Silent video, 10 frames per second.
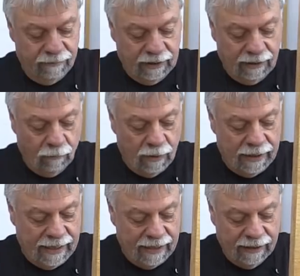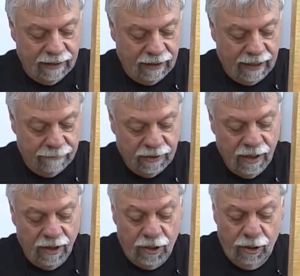little one-hand clamps,
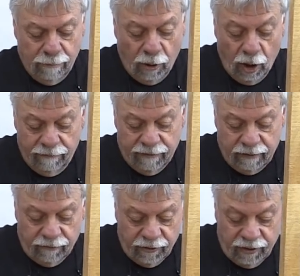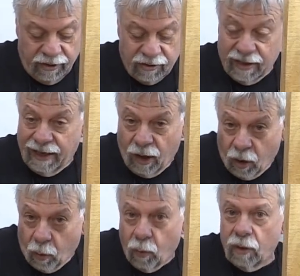they're perfect for this. They
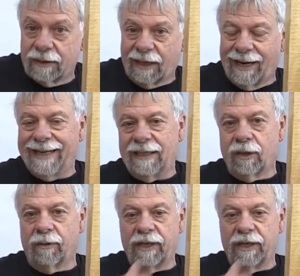hold tight, they're